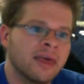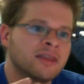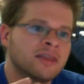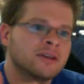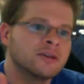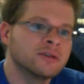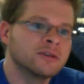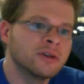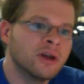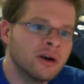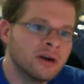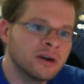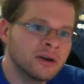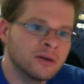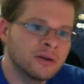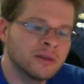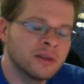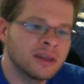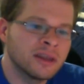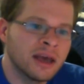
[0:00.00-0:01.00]
the
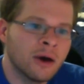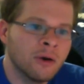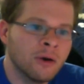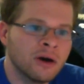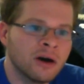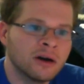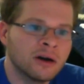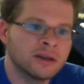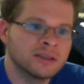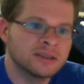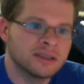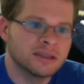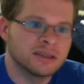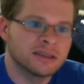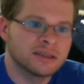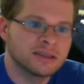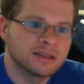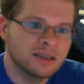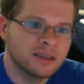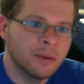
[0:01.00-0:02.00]
longer that the alcohol is in
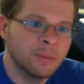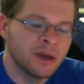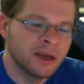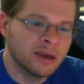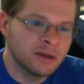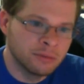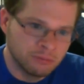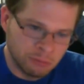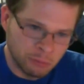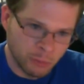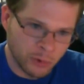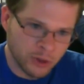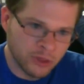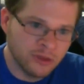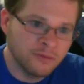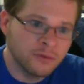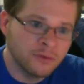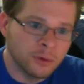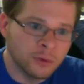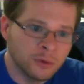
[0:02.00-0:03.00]
the stomach with
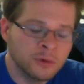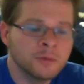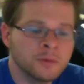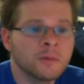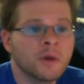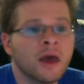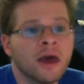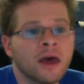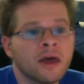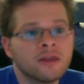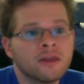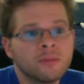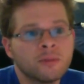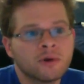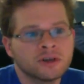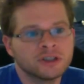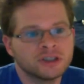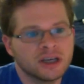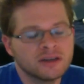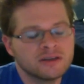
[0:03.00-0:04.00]
the food, the
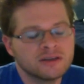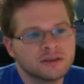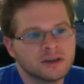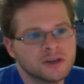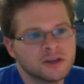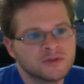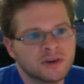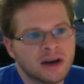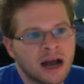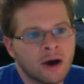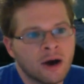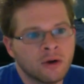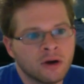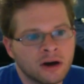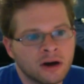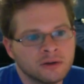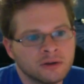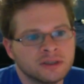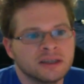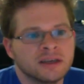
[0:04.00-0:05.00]
more chance there is for
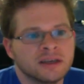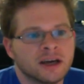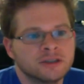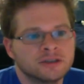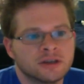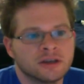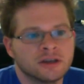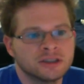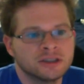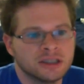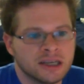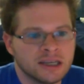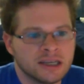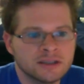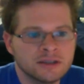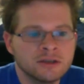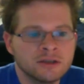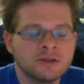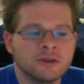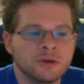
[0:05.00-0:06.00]
alcohol
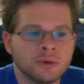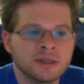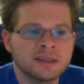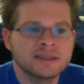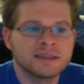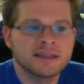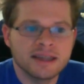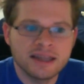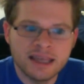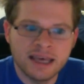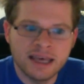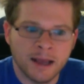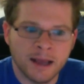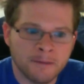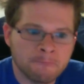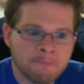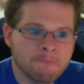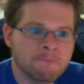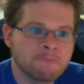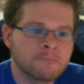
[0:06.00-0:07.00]
dehydrogenase to do its thing.
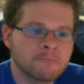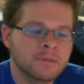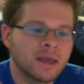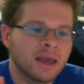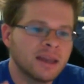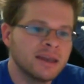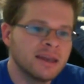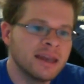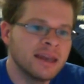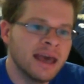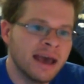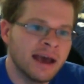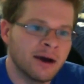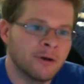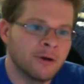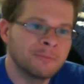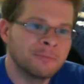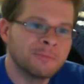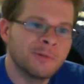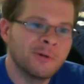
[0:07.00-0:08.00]

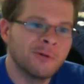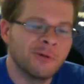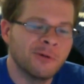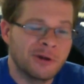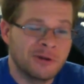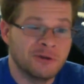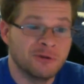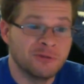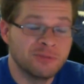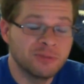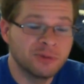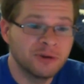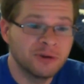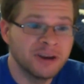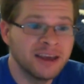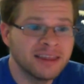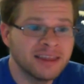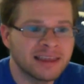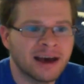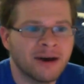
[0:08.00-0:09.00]
Now, when you
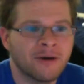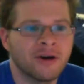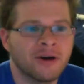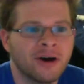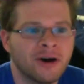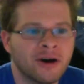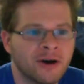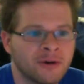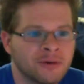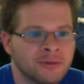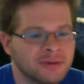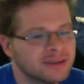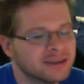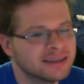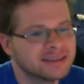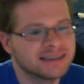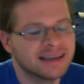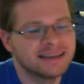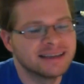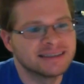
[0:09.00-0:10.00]
breathe alcohol,
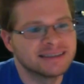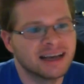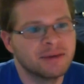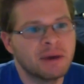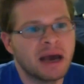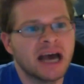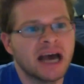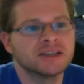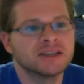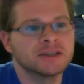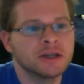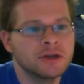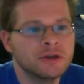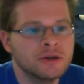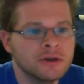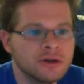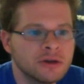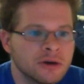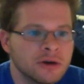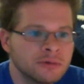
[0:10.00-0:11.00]
this enzyme has
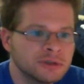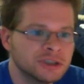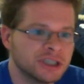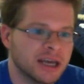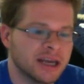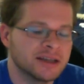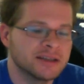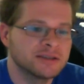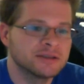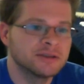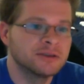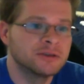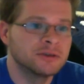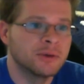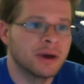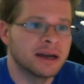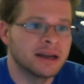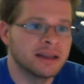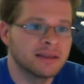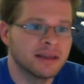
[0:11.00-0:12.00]
no chance to
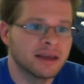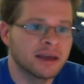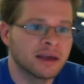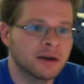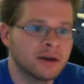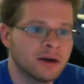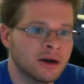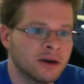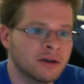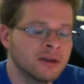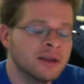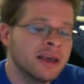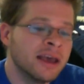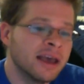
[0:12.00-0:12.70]
do anything at all,